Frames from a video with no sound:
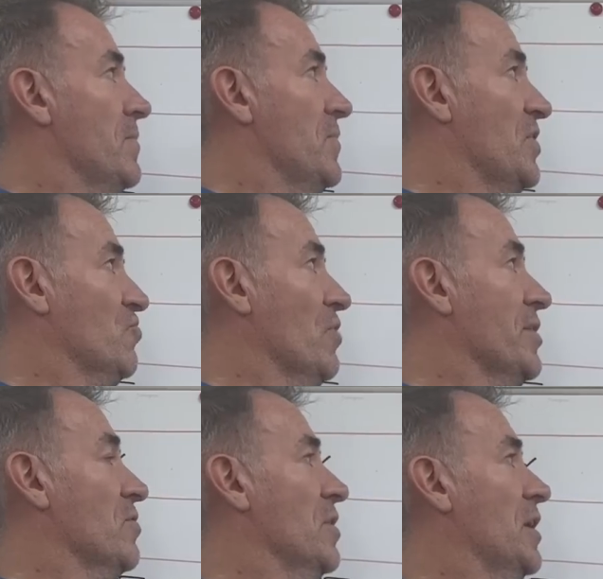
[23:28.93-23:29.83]
this
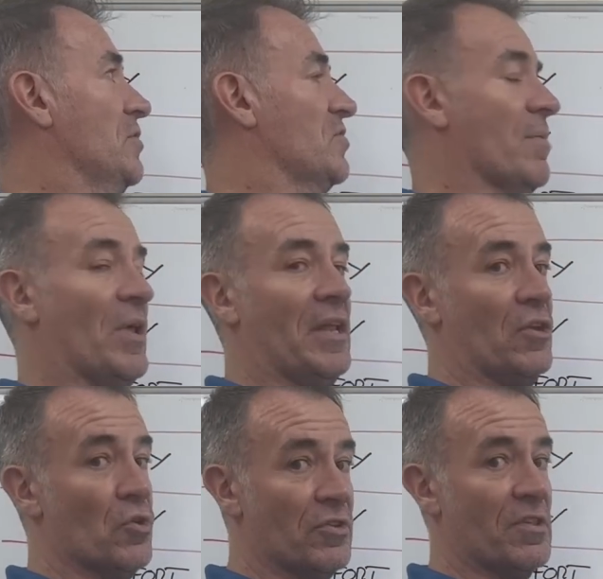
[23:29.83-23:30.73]
tractor had stability,
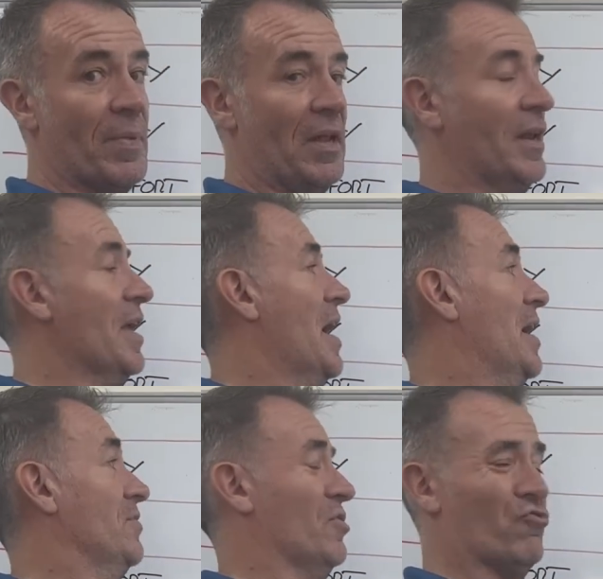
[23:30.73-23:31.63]
good stability
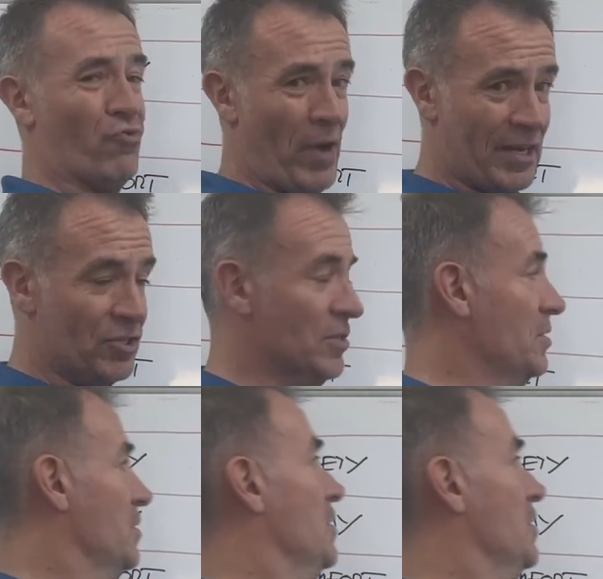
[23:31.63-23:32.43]
and traction.